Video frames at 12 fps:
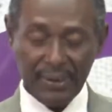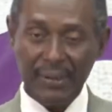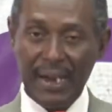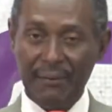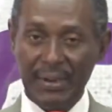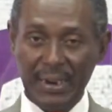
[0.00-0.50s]
So,
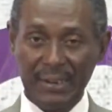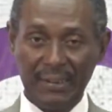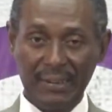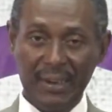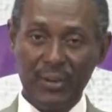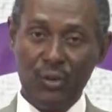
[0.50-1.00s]
having a
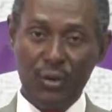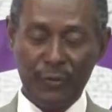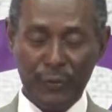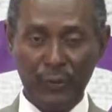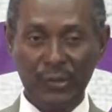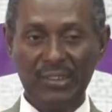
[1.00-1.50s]
son or a
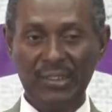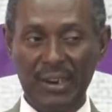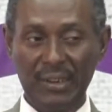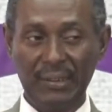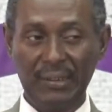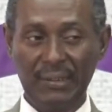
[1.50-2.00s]
few
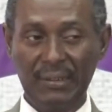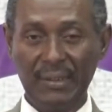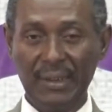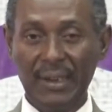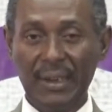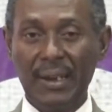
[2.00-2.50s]
sons,
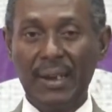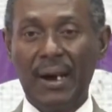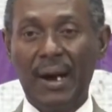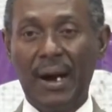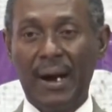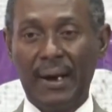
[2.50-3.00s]

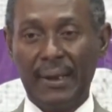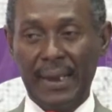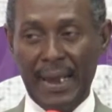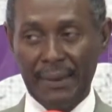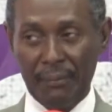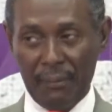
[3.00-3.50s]
uh,
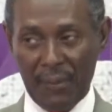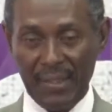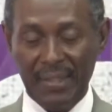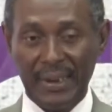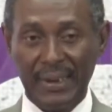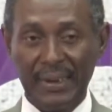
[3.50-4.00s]
that
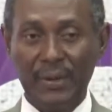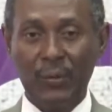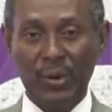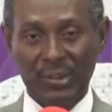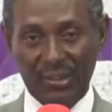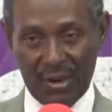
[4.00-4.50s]
mother
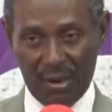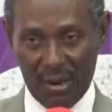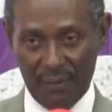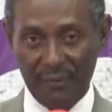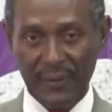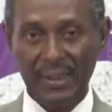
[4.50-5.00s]
was
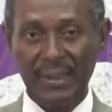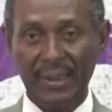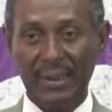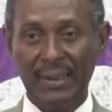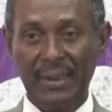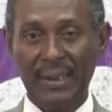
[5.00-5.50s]

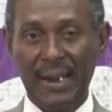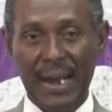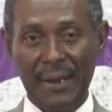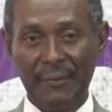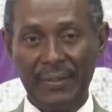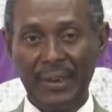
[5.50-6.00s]
comforted
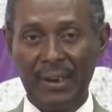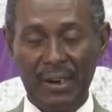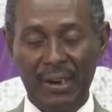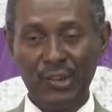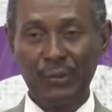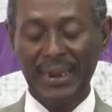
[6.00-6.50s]
after the
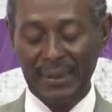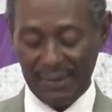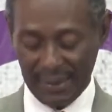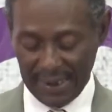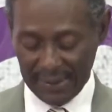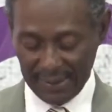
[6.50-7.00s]
husband's
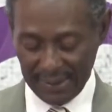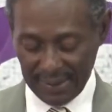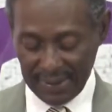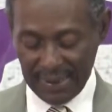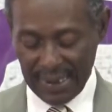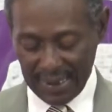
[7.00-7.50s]
death
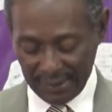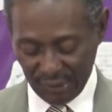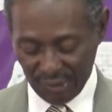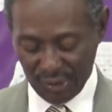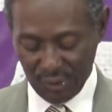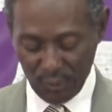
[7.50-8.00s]
that
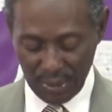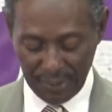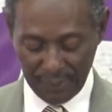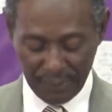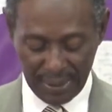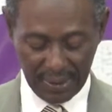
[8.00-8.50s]
she
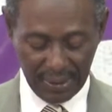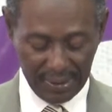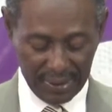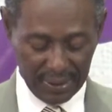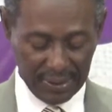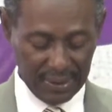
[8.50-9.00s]
will be
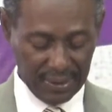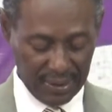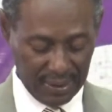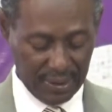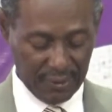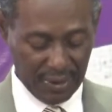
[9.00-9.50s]
taken
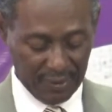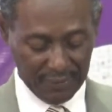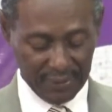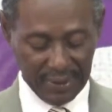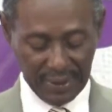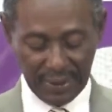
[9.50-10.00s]
care of.
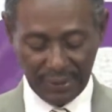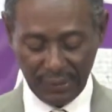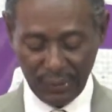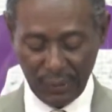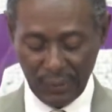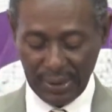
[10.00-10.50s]

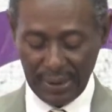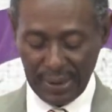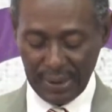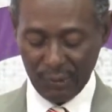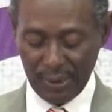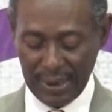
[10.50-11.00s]
So, in the
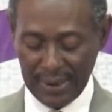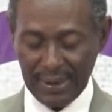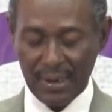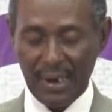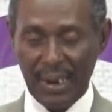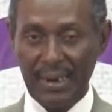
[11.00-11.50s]
Israelite
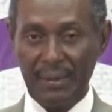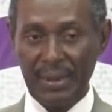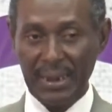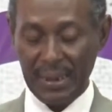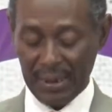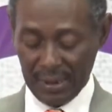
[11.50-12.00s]

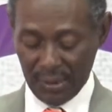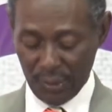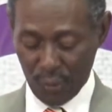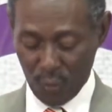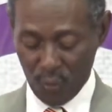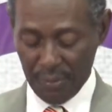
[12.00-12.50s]
economy,
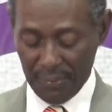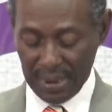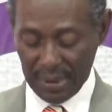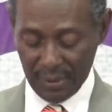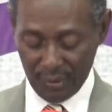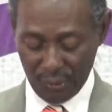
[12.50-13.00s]
the
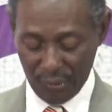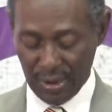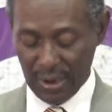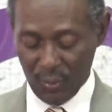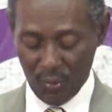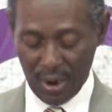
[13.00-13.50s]
women
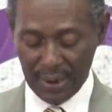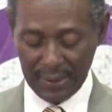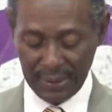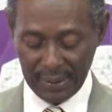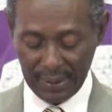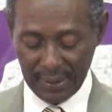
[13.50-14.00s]
really
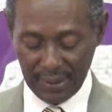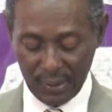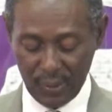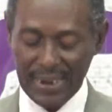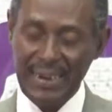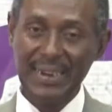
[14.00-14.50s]
wanted
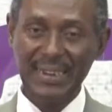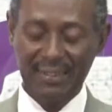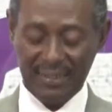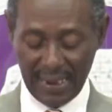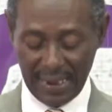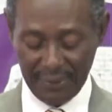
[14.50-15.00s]
to at
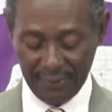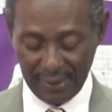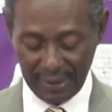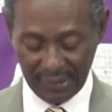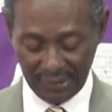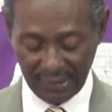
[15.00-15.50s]
least have
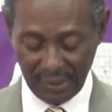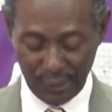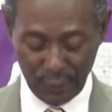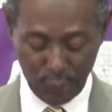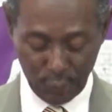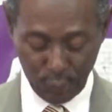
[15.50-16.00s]
a
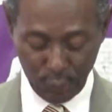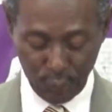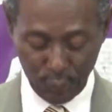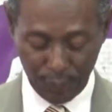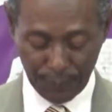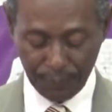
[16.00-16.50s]
son or two.